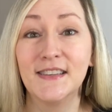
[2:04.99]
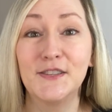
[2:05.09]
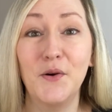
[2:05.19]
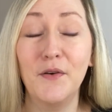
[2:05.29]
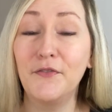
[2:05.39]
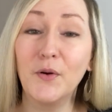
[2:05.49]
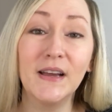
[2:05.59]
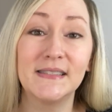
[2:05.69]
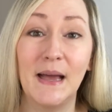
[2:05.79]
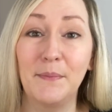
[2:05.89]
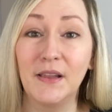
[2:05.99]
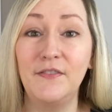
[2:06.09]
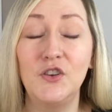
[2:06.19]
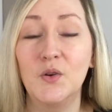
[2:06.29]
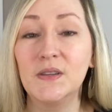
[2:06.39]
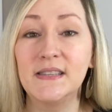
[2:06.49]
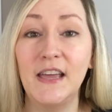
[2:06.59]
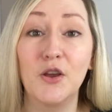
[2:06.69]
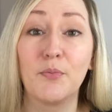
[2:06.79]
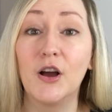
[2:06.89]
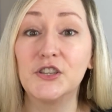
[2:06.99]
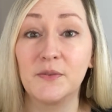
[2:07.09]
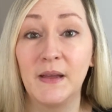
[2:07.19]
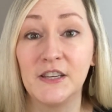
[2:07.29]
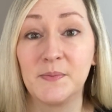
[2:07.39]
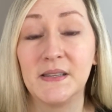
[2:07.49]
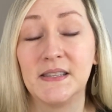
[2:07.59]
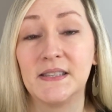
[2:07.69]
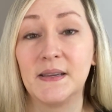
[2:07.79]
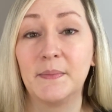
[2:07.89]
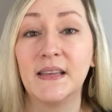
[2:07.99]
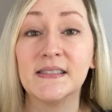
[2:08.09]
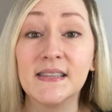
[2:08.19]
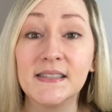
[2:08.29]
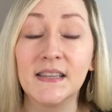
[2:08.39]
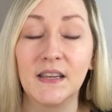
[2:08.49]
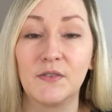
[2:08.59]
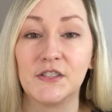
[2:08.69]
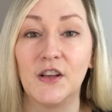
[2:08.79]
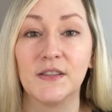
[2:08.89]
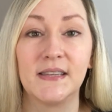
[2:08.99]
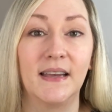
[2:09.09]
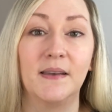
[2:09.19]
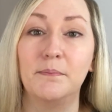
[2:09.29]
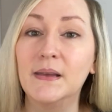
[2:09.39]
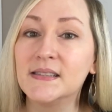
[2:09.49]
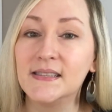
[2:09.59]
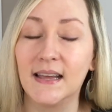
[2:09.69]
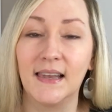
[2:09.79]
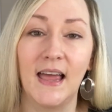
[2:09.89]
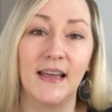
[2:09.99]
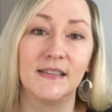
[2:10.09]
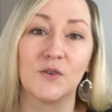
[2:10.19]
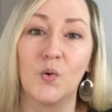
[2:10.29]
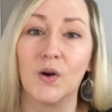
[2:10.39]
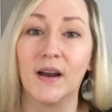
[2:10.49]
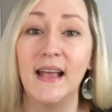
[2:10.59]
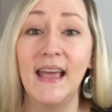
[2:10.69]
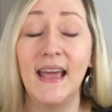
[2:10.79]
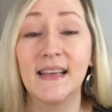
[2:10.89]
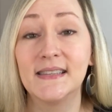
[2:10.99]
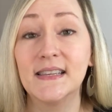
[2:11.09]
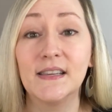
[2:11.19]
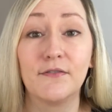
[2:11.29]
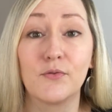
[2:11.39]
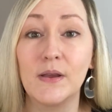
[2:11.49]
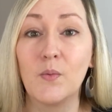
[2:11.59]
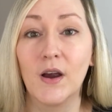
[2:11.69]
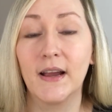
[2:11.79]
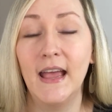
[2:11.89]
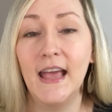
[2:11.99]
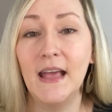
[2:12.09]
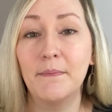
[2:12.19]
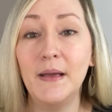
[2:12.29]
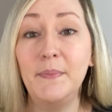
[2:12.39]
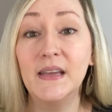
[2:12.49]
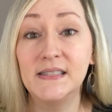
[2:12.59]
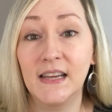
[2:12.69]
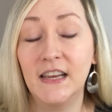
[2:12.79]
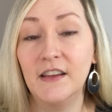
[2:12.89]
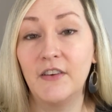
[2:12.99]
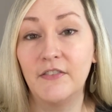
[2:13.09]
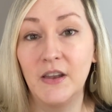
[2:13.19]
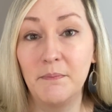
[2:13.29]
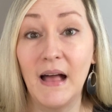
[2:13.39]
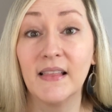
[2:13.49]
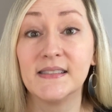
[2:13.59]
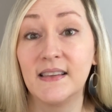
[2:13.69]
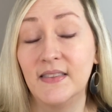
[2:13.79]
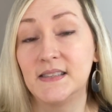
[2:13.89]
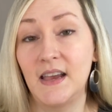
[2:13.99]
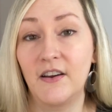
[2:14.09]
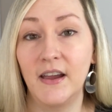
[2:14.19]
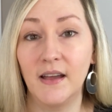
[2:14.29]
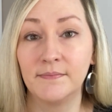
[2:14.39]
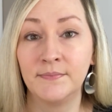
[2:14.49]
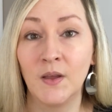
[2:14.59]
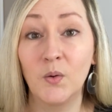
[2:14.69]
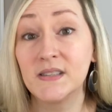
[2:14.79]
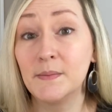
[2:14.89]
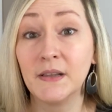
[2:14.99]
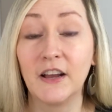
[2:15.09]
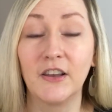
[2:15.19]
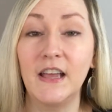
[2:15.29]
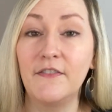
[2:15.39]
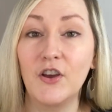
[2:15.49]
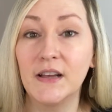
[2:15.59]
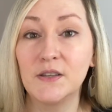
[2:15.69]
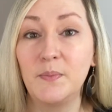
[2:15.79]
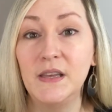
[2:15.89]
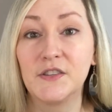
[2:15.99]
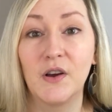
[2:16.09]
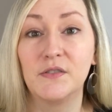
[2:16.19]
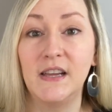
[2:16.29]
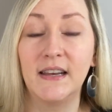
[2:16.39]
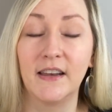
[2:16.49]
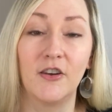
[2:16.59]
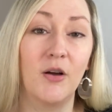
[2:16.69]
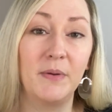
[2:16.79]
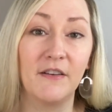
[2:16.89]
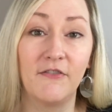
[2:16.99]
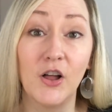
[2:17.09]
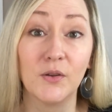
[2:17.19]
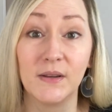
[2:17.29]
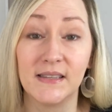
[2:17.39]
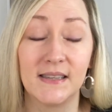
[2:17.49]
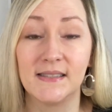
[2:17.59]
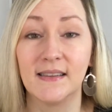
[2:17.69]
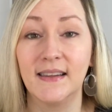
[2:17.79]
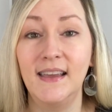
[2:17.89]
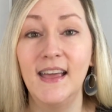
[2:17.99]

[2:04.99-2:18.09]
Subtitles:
So, for example, if you notice that your project management system consistently results in missed deadlines or excessive rework, it might be indicative of an imbalance in this area. Or similarly, if your SOPs are outdated and not being followed consistently,